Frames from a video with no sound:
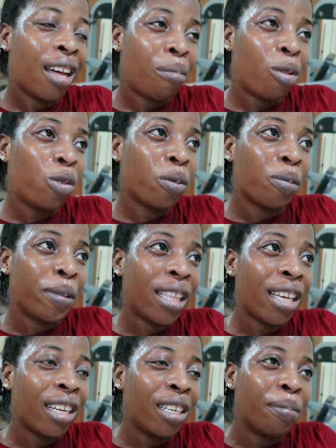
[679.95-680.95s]
I'm not supposed to
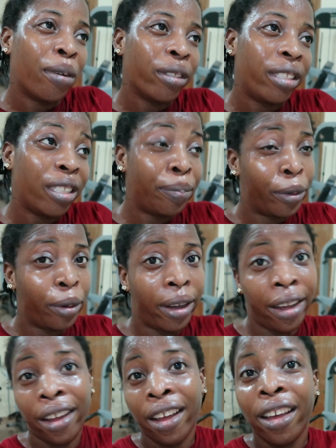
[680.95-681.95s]
be thinking about this, but
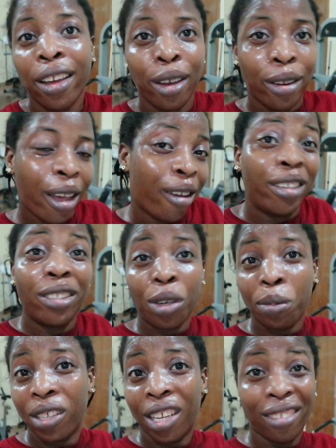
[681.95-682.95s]
you know, I got
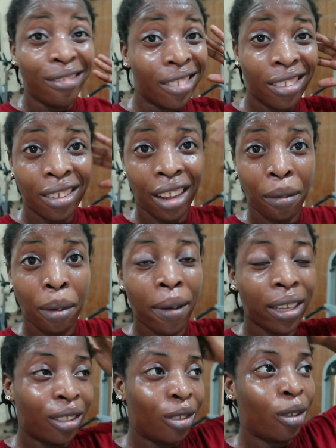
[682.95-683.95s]
interrupted and like my
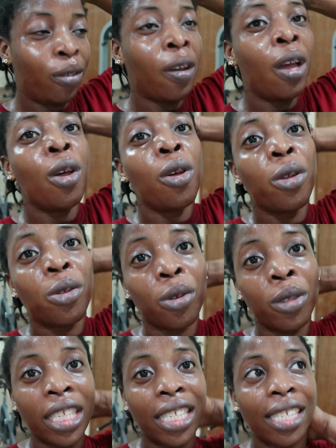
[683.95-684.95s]
mind is off.
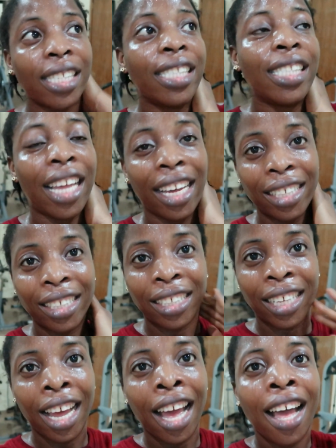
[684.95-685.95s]
So this
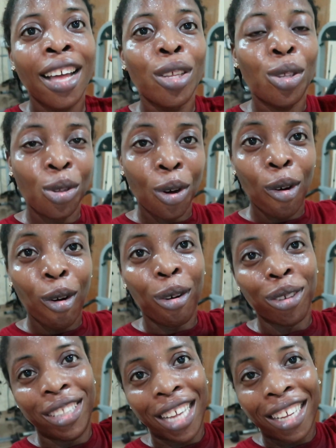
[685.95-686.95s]
next song
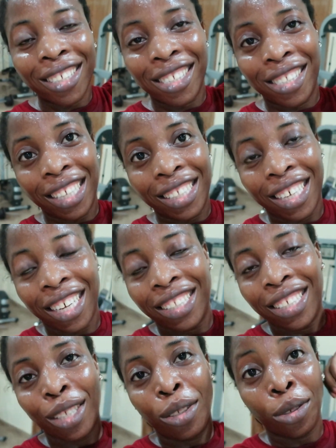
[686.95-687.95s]
or dance is
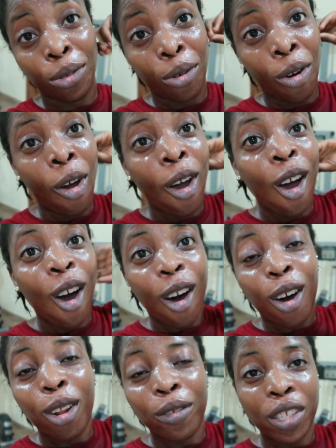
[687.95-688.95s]
dedicated to
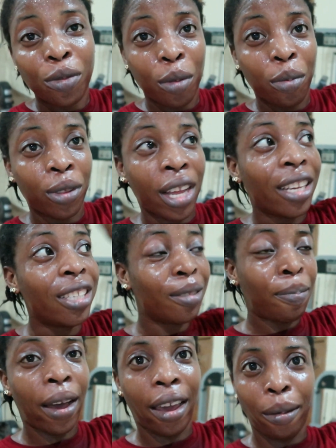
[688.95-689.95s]
all of these people that
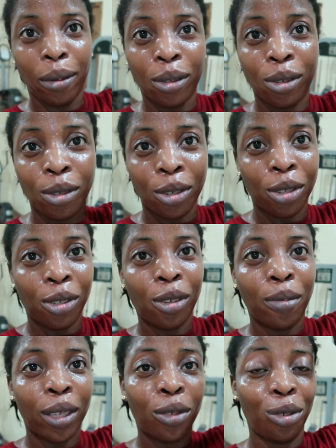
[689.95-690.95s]
inspire me to do
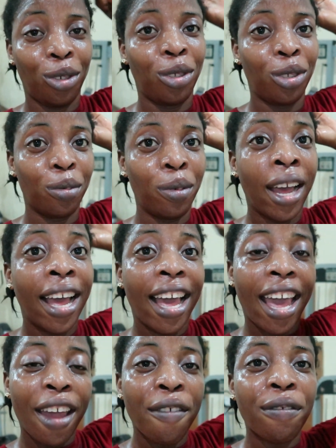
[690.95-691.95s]
YouTube and do YouTube
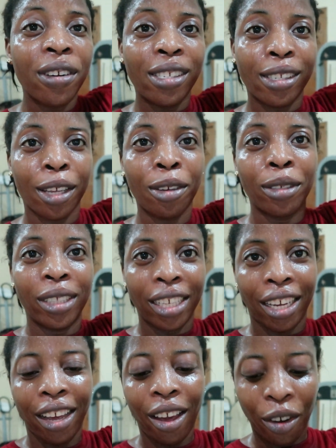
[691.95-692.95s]
every single
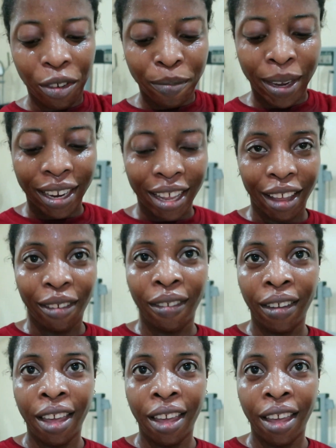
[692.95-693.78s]
day of my life.